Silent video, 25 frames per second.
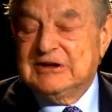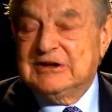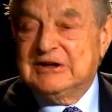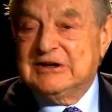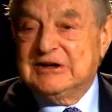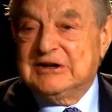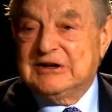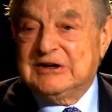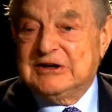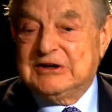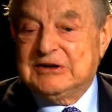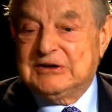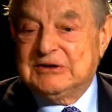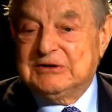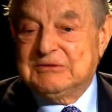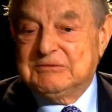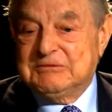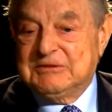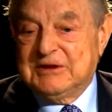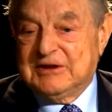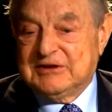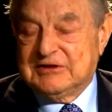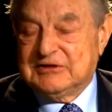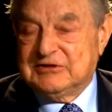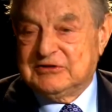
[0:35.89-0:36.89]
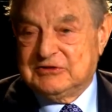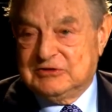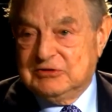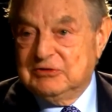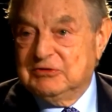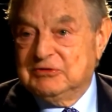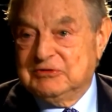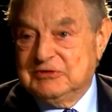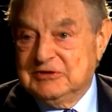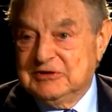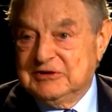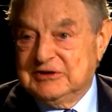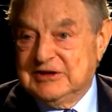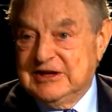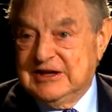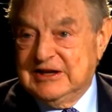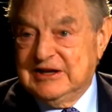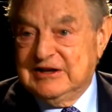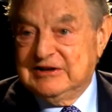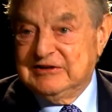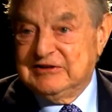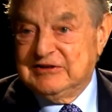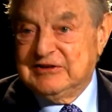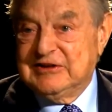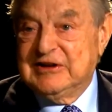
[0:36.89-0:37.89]
as student
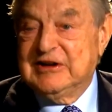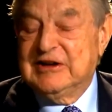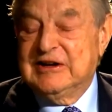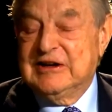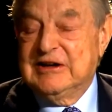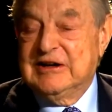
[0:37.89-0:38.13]
days,